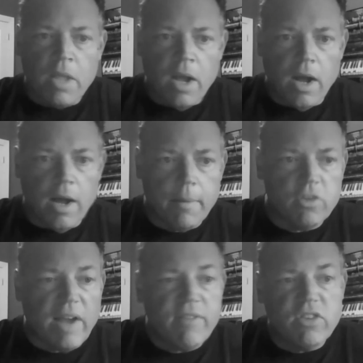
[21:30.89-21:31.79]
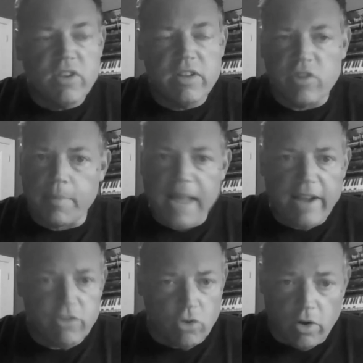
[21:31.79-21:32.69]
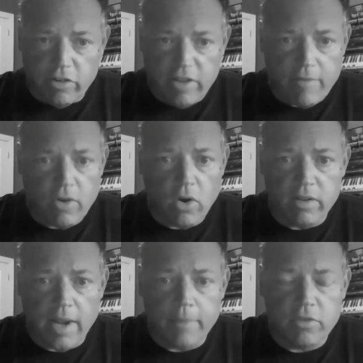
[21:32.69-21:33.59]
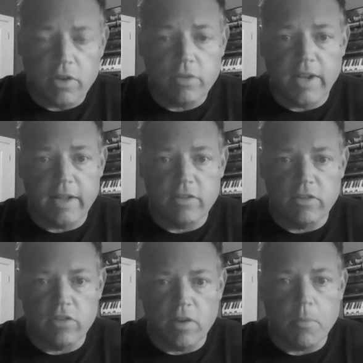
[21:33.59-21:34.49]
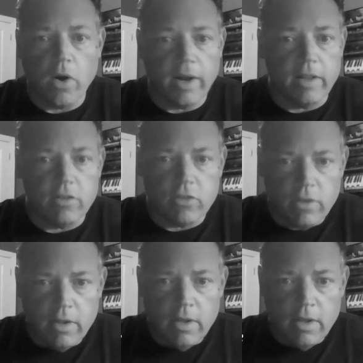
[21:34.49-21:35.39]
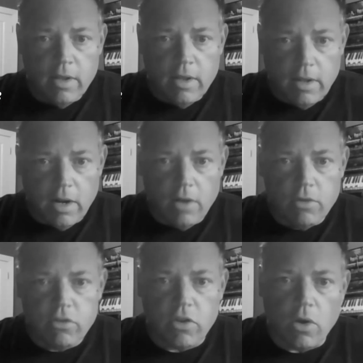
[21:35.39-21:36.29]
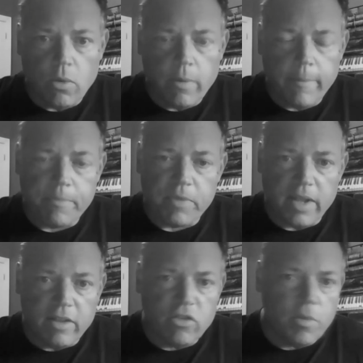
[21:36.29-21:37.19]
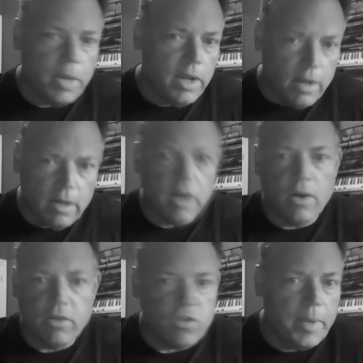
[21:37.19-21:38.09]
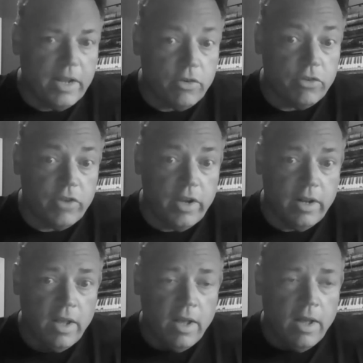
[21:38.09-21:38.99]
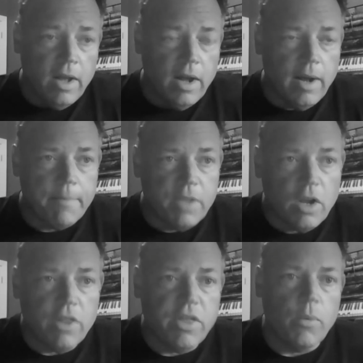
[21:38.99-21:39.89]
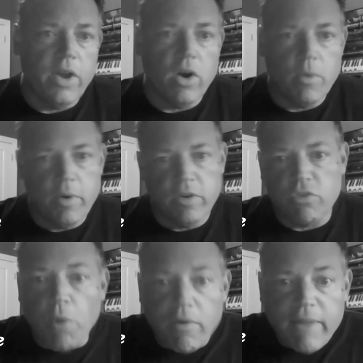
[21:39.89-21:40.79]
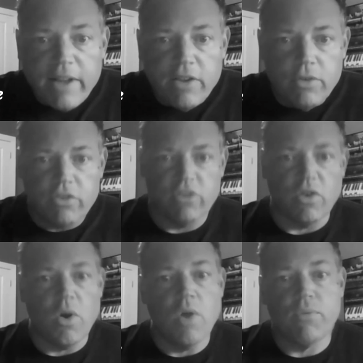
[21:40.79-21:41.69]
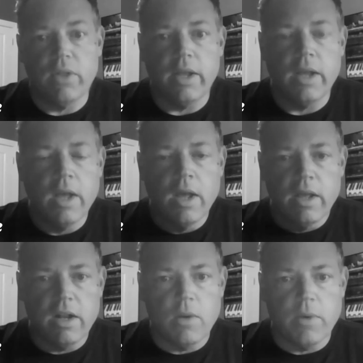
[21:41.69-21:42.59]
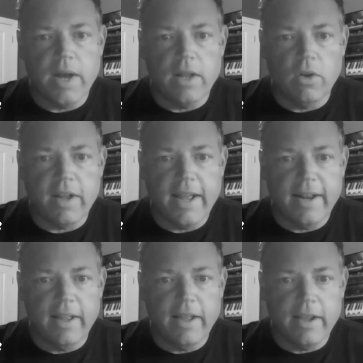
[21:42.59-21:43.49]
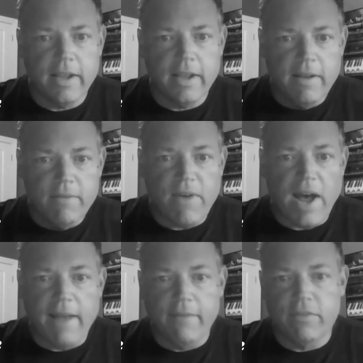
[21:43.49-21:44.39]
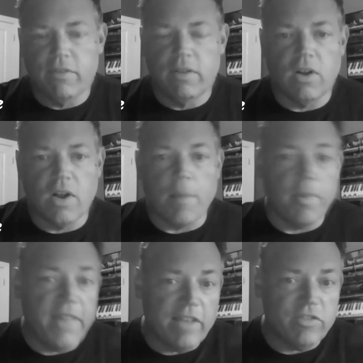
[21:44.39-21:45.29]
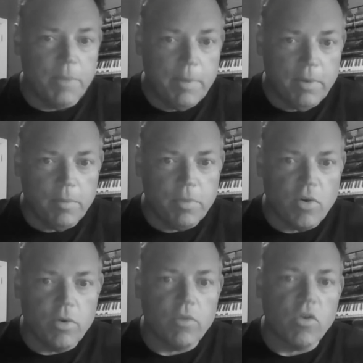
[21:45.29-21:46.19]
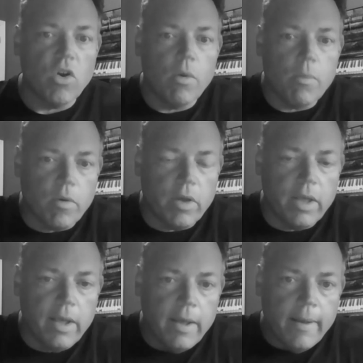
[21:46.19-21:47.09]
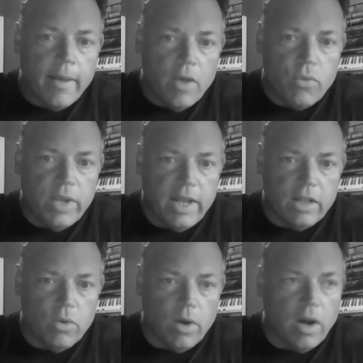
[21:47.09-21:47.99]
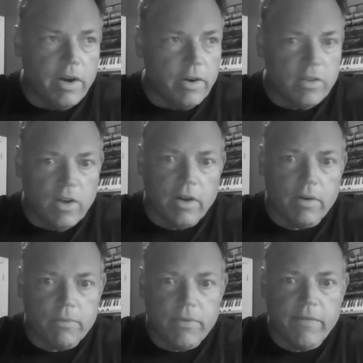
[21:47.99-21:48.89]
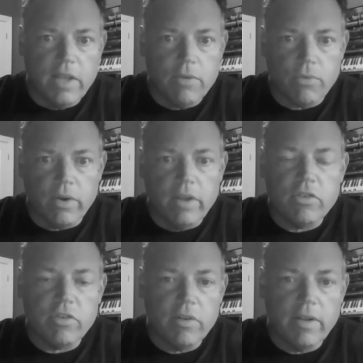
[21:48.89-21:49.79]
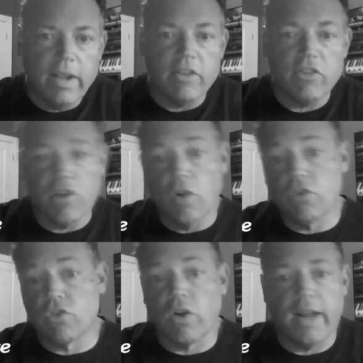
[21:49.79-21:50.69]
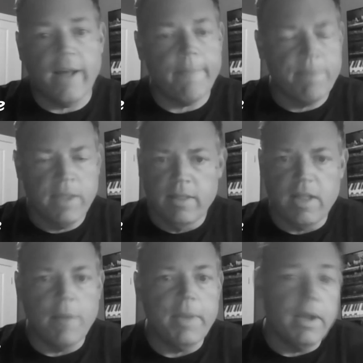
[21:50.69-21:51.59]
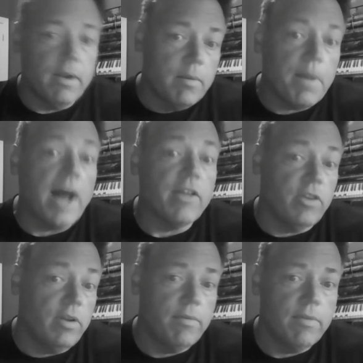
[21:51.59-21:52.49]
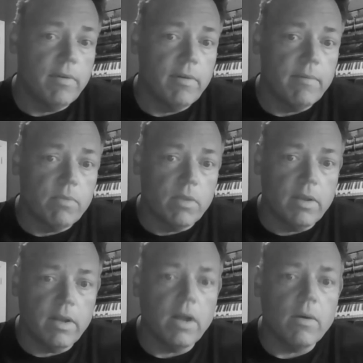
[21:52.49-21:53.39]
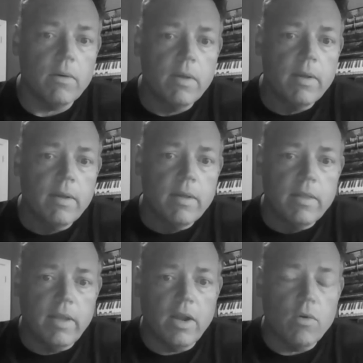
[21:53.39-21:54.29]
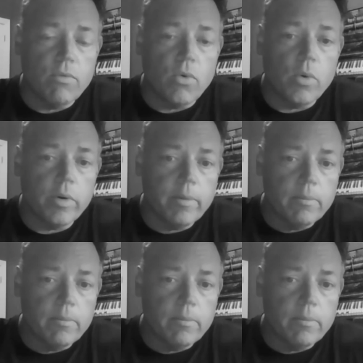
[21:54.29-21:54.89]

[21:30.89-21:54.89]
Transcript: Because I've even seen some national artists having a hard time selling tickets in some markets. So it should be, it's going to be interesting. The good thing we're small venues, so hopefully, we're not looking at like a couple thousand people to throw in a room. If we can get to 100 to 150 for each show starting out, that'll be a positive, thing going forward.